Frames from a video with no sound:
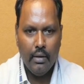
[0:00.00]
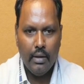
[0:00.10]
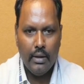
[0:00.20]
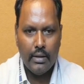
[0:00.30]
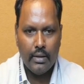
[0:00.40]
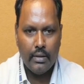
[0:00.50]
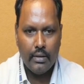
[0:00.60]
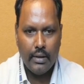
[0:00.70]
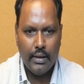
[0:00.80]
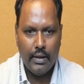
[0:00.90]
it is a
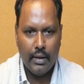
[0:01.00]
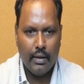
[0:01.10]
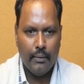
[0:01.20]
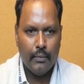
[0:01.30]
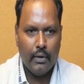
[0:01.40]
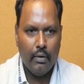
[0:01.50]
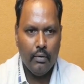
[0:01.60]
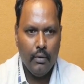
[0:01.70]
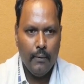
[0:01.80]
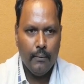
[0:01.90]
3 data. Now
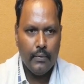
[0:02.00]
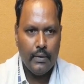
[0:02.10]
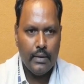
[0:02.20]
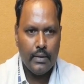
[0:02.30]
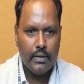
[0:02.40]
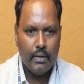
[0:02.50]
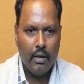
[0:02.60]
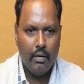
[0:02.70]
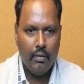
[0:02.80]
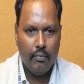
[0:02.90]
this is the
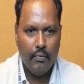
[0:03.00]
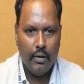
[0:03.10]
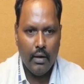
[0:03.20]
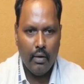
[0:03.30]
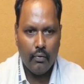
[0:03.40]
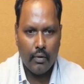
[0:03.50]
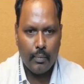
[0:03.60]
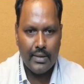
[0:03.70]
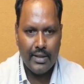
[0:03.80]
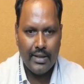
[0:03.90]
way of
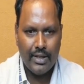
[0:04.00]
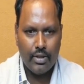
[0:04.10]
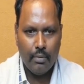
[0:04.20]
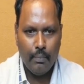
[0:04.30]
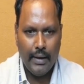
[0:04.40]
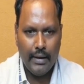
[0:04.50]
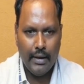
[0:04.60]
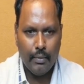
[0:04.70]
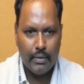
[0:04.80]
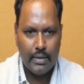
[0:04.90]
representation pi
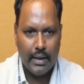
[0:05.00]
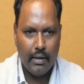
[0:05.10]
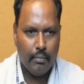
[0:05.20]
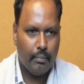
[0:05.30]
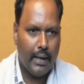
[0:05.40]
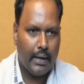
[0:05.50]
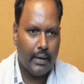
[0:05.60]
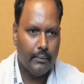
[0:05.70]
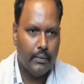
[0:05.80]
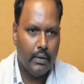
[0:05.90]
table, second
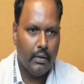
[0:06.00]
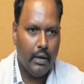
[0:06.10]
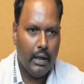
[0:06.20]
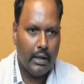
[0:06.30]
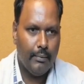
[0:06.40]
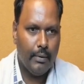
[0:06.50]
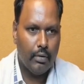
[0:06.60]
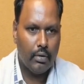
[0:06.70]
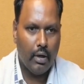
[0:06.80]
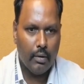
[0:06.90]
pattern. And coming to
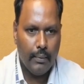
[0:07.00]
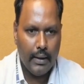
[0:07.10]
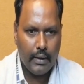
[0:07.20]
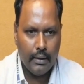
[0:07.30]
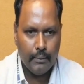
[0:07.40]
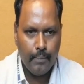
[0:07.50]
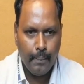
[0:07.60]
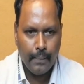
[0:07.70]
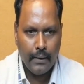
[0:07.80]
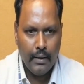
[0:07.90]
third pattern,
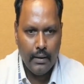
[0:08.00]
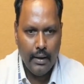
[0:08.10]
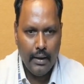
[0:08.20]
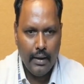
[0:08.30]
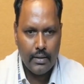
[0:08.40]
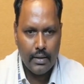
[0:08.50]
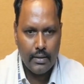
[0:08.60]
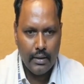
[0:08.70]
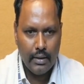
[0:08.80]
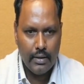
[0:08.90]
A is a
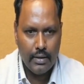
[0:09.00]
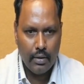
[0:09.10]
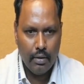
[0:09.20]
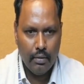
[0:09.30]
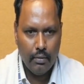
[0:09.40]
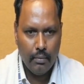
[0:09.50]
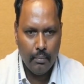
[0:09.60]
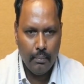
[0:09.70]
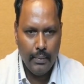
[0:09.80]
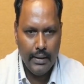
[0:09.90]
single 0,
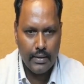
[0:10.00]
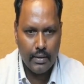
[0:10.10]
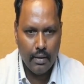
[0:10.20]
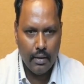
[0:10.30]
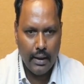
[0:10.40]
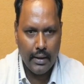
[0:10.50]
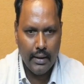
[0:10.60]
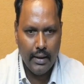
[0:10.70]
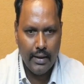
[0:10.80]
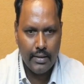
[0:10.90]
B is
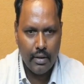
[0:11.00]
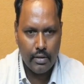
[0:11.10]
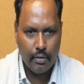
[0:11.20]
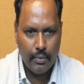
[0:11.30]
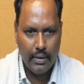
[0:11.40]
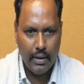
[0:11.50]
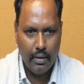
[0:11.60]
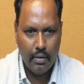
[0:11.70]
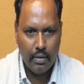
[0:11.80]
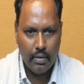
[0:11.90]
again A is also be there,
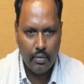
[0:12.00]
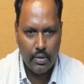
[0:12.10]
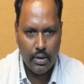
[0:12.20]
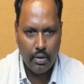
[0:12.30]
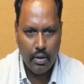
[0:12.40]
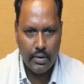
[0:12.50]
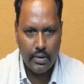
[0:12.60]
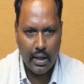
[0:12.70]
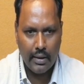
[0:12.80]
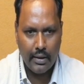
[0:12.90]
0 is
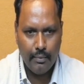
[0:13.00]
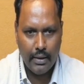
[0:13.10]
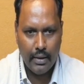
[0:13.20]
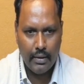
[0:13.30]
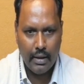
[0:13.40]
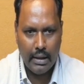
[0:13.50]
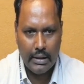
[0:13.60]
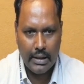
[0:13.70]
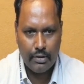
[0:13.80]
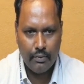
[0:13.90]
already committed, then
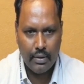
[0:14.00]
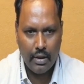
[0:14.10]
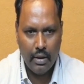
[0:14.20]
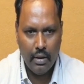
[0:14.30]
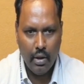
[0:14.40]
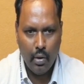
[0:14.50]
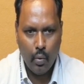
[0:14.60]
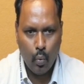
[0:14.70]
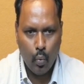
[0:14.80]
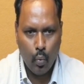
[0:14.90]
next one is the
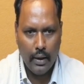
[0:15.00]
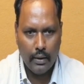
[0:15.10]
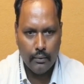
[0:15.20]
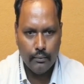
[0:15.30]
1.